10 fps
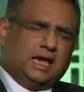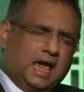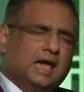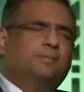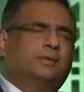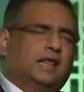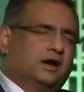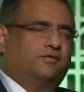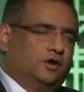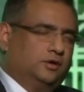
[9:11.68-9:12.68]

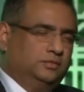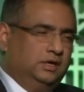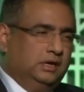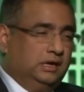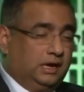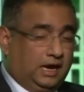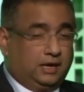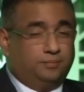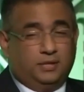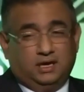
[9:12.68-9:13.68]
platform, and
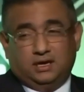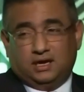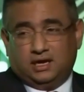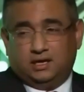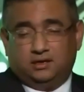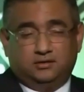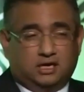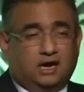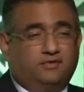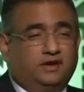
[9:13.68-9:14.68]
being a
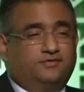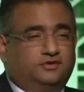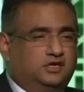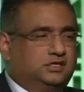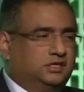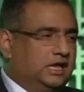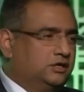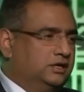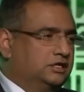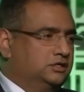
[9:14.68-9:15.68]
recovering physician, I should
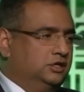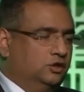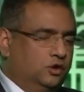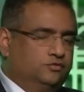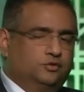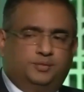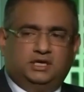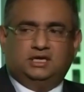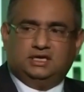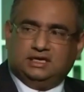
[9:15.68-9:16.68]
actually know what
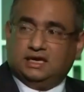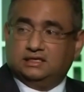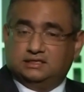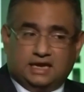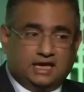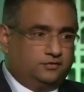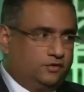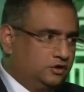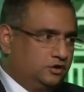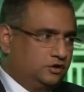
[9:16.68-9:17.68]
PEA stands for.
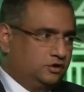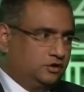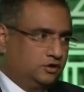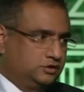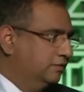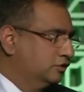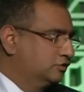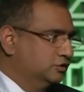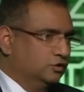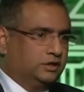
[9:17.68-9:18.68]
So if anybody wants
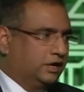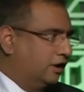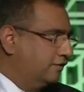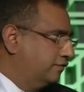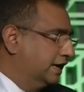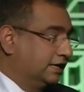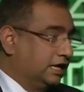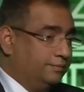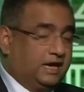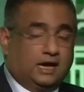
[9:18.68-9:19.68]
to know that offline, I'll
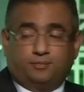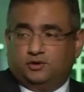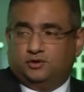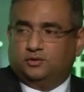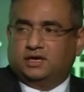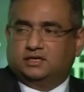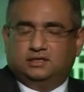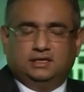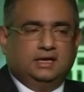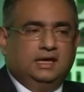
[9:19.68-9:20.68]
be happy to
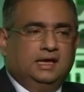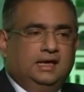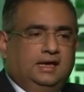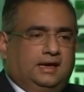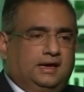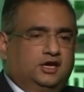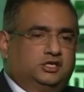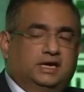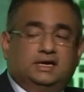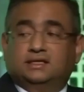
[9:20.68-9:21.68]
actually
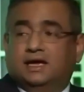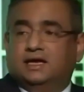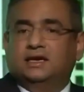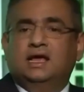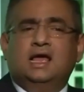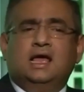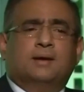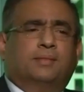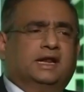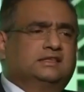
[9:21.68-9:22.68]
share that.
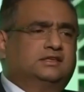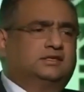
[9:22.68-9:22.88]
But its